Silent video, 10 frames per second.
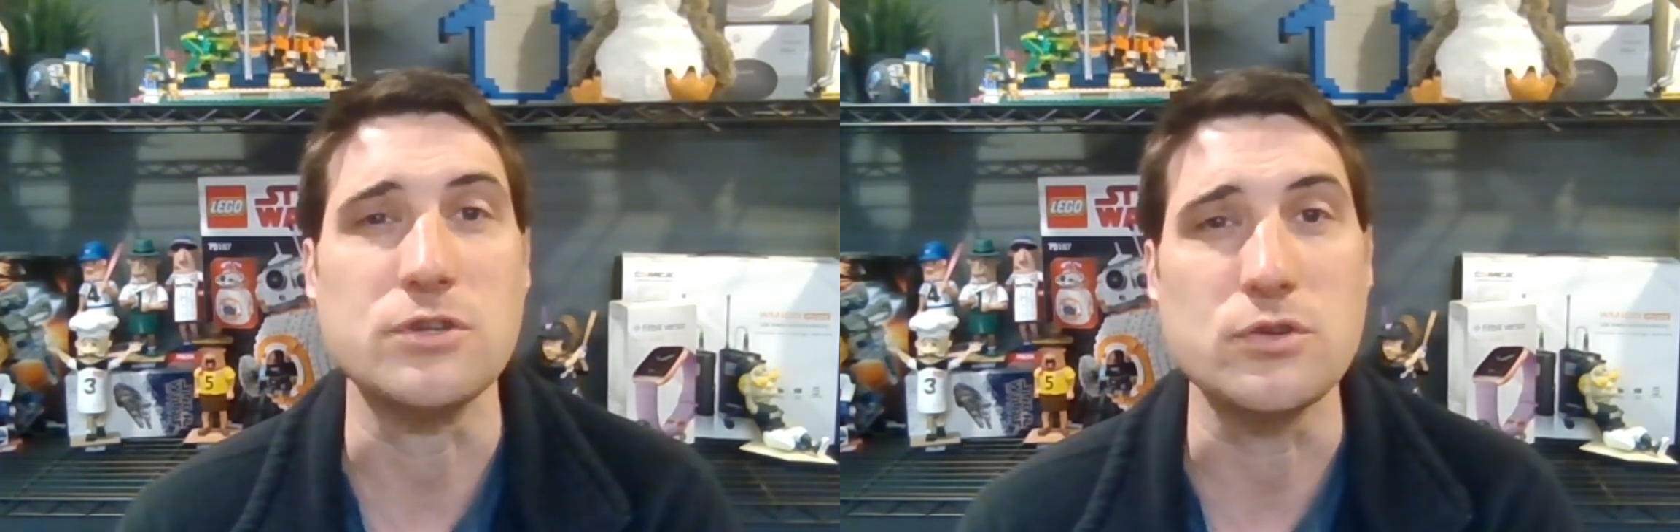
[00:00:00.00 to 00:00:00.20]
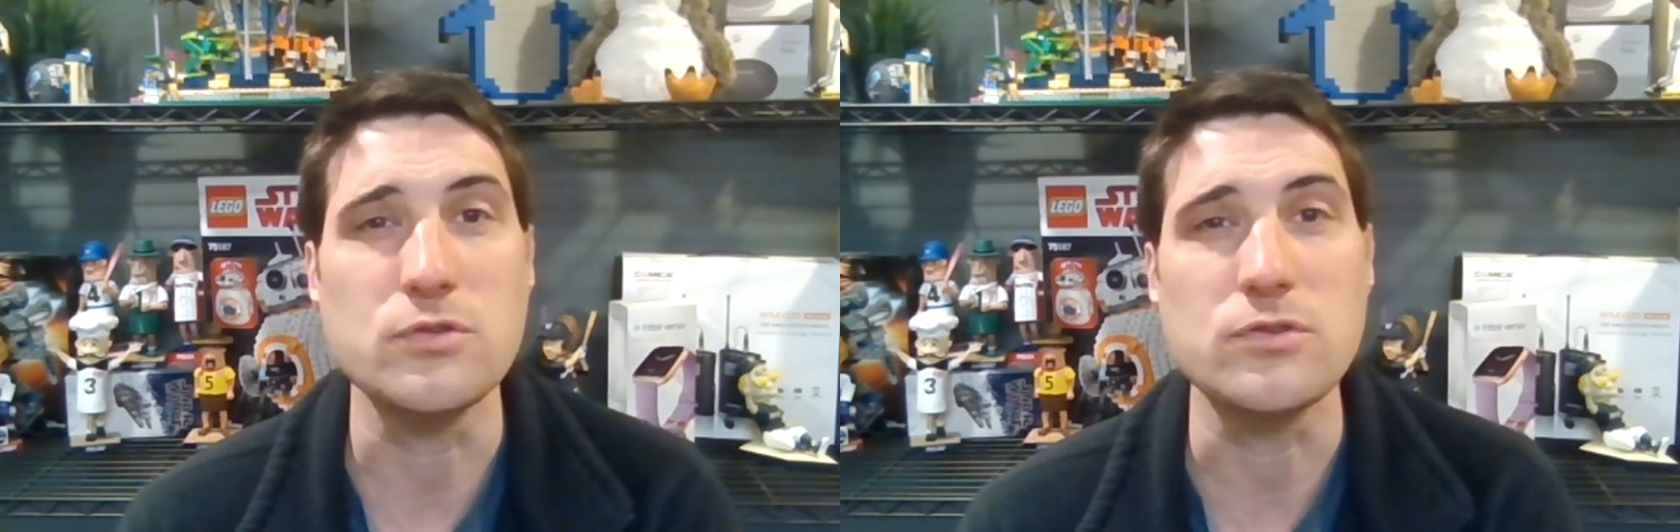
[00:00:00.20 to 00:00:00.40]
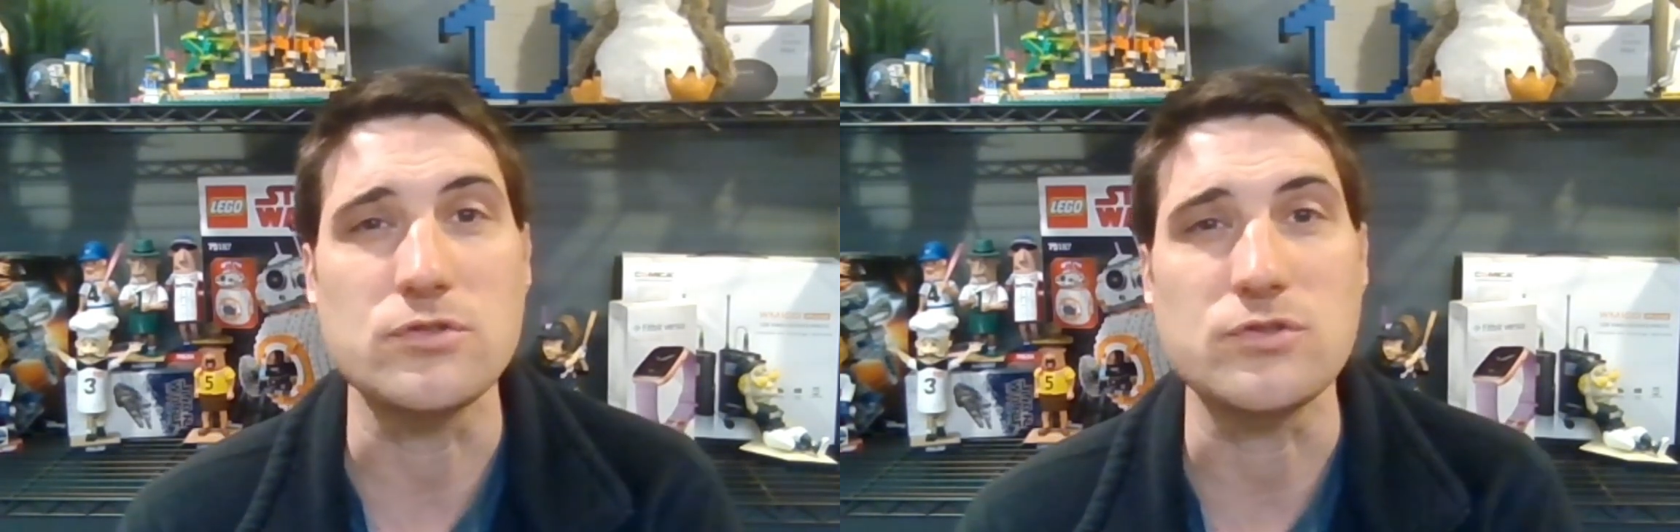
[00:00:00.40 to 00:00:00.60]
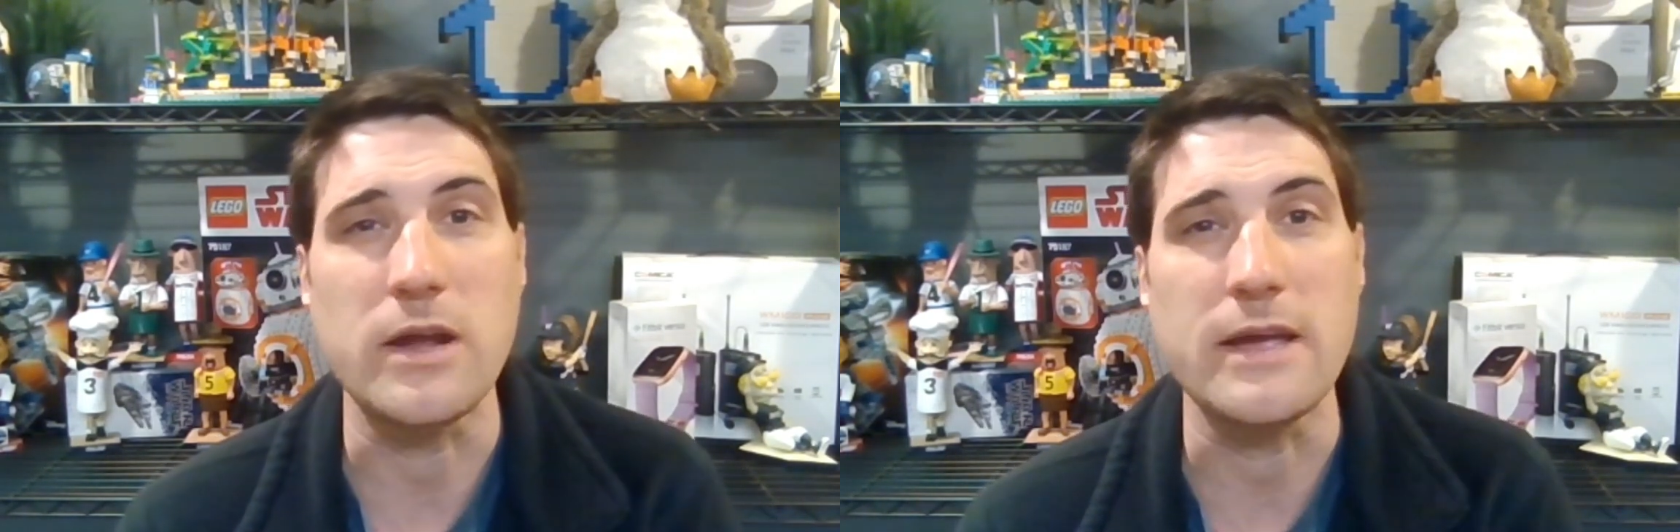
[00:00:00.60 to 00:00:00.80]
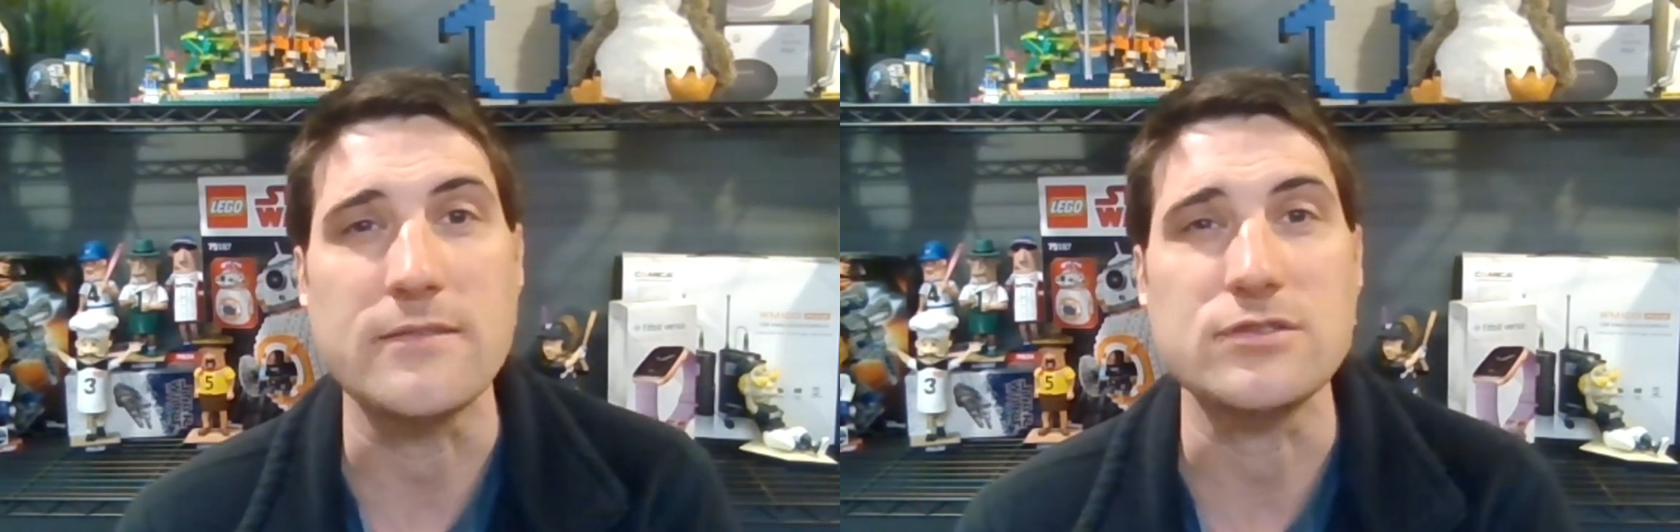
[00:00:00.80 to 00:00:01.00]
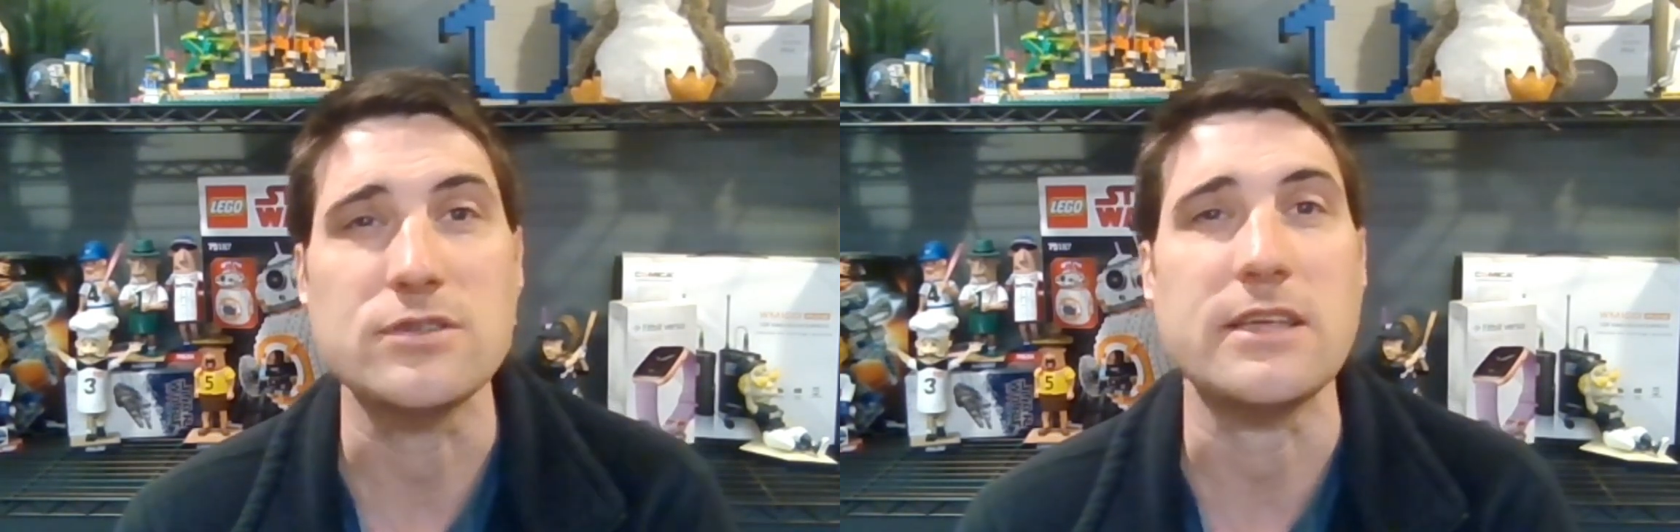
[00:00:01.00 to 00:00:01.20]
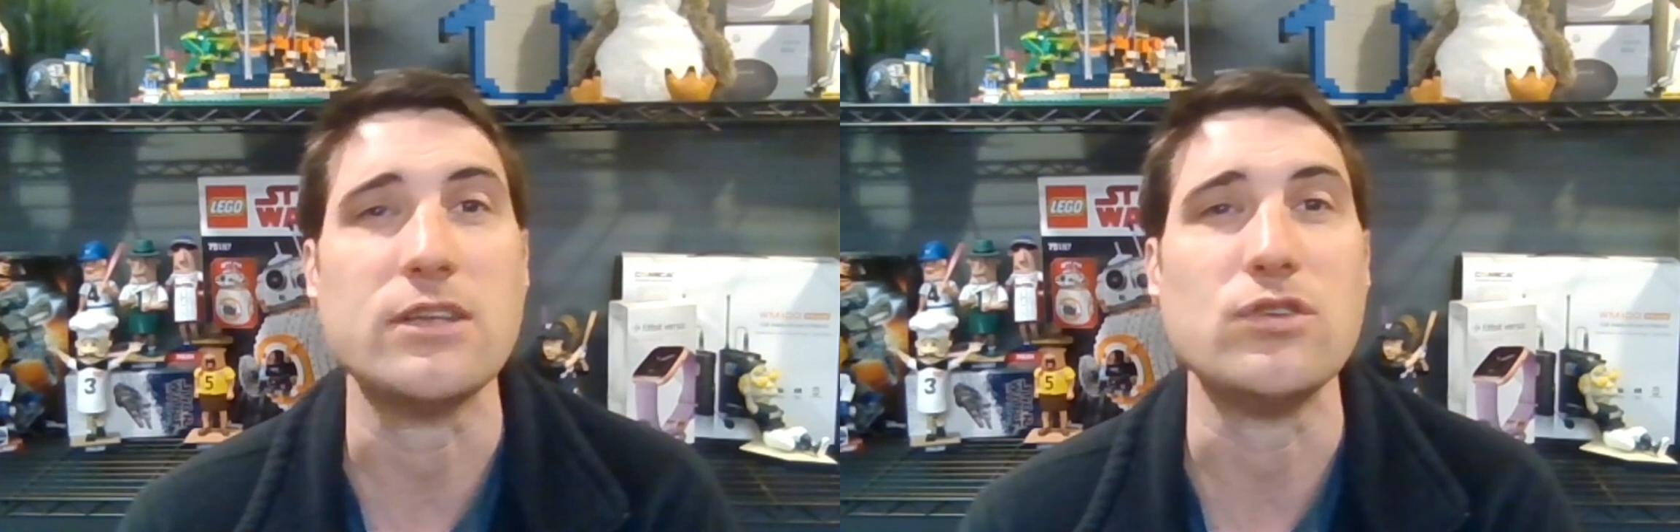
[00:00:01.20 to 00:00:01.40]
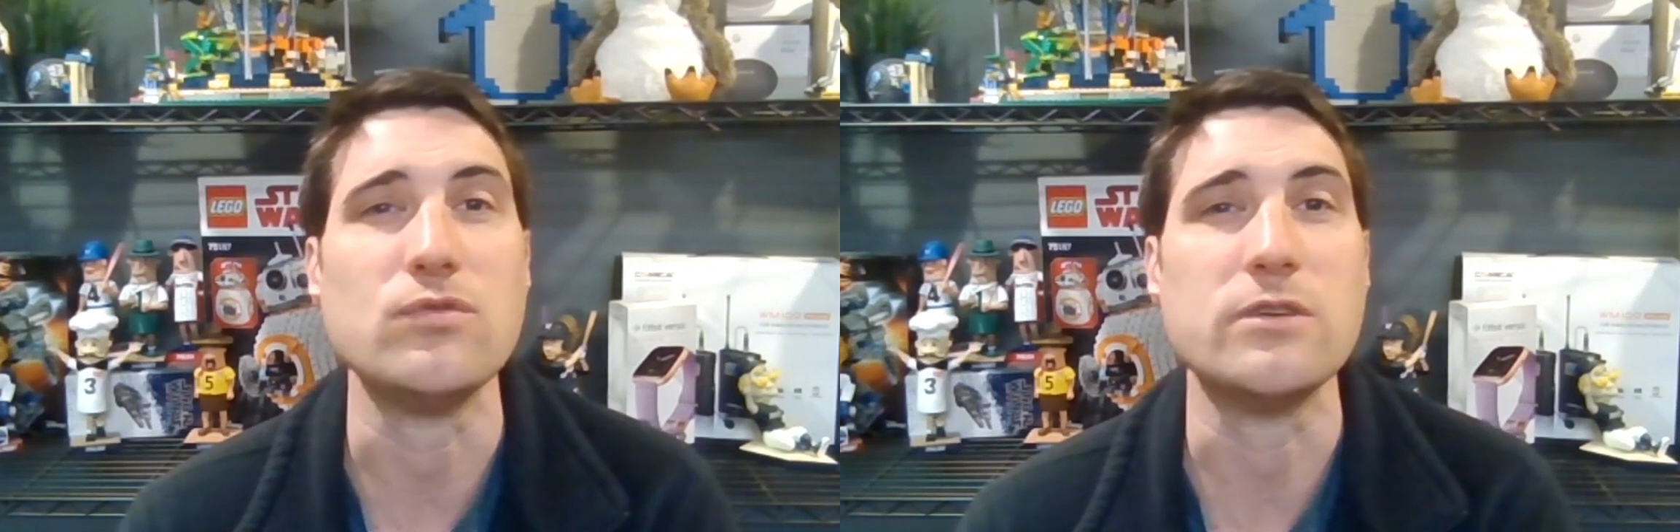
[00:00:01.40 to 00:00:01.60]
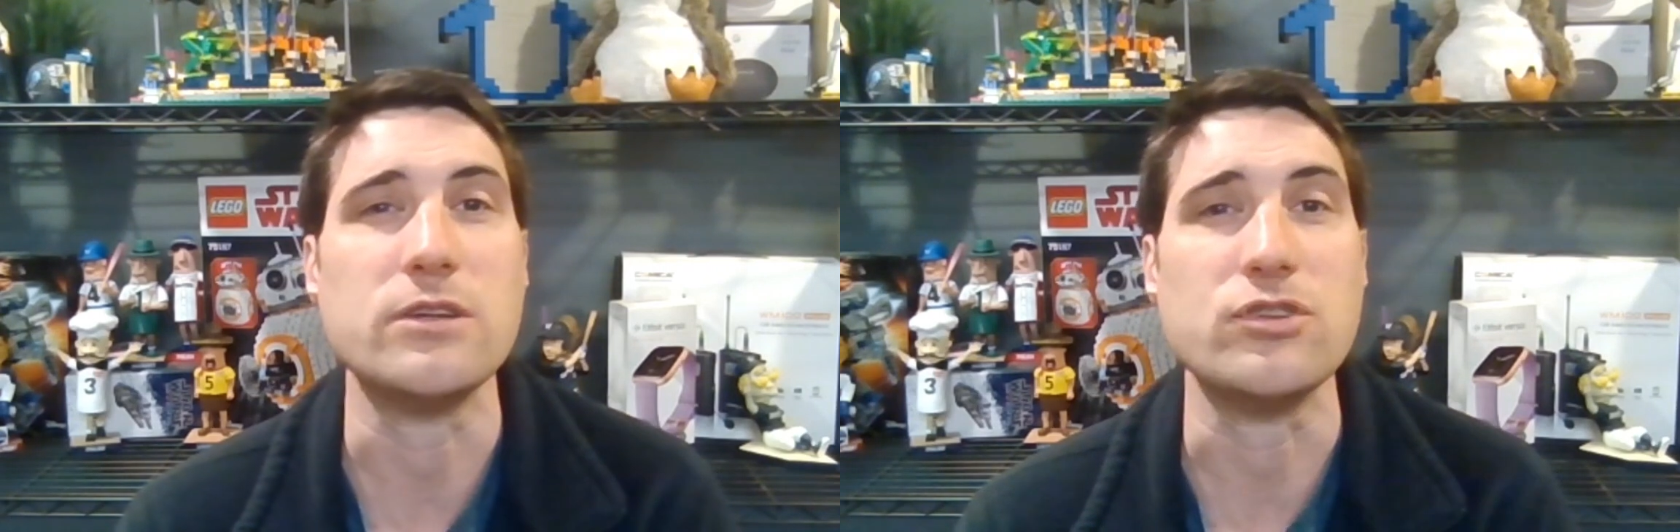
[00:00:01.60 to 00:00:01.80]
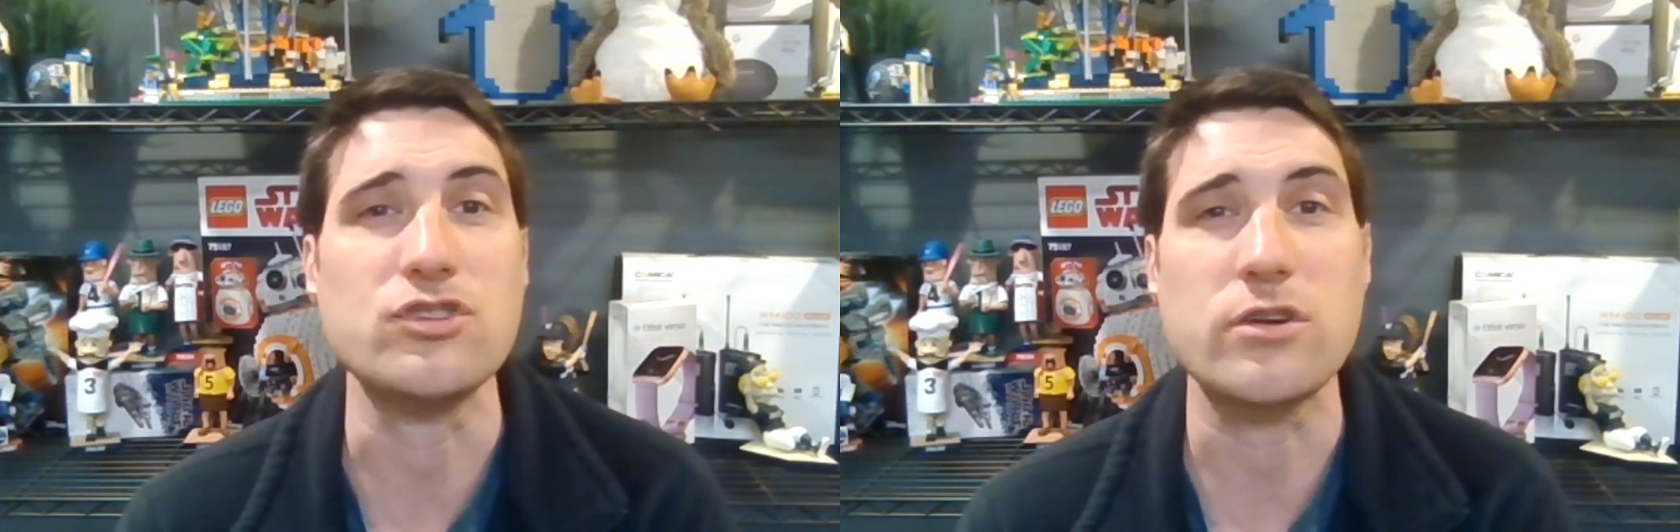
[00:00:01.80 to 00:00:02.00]
to Google Drive so that you
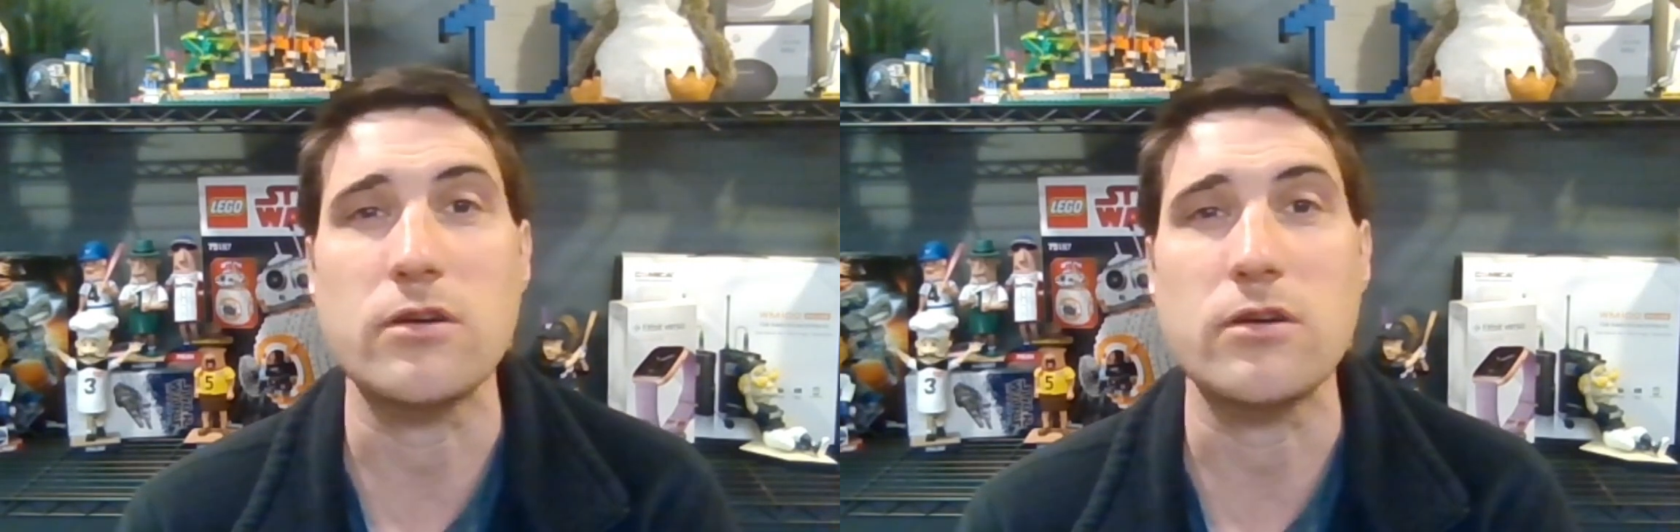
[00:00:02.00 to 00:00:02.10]
can share